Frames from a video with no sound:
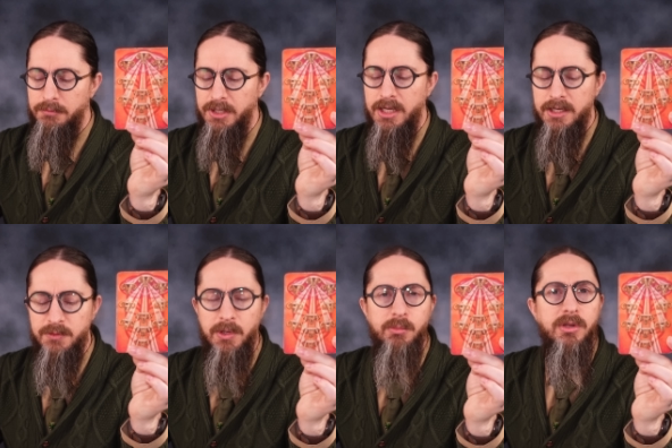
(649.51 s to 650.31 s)

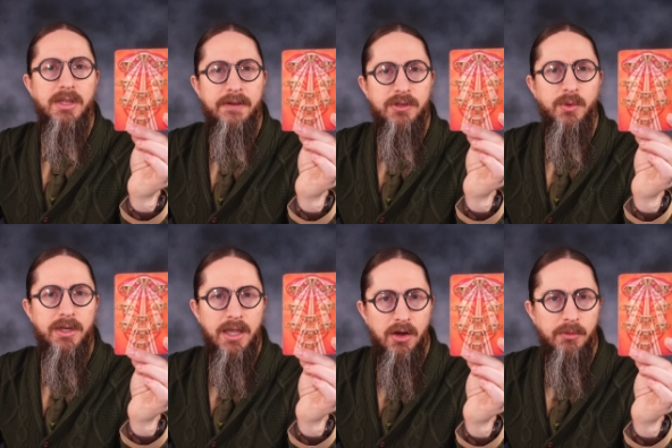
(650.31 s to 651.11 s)
because people love you
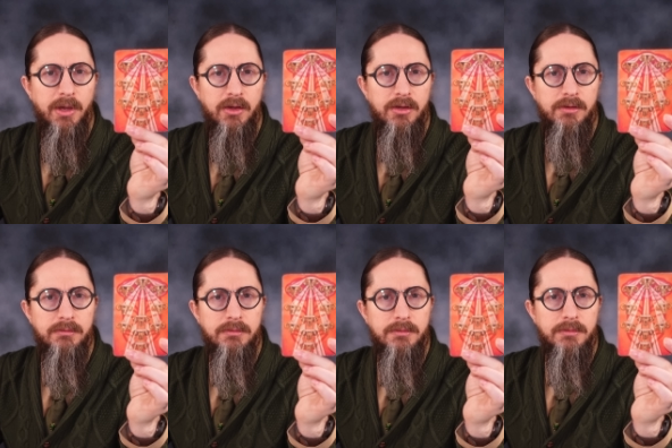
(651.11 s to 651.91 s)
and care about you
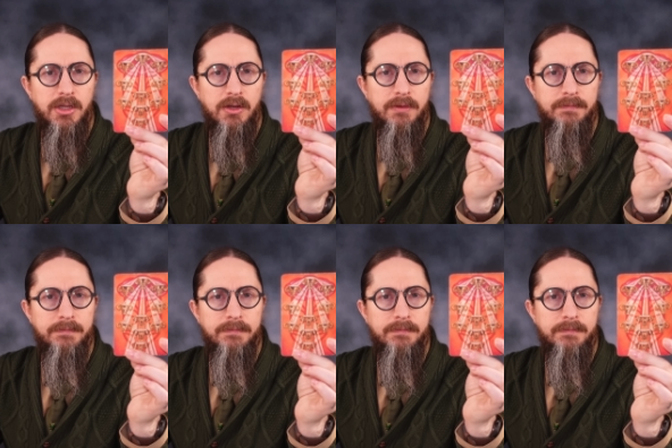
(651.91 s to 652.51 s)
you know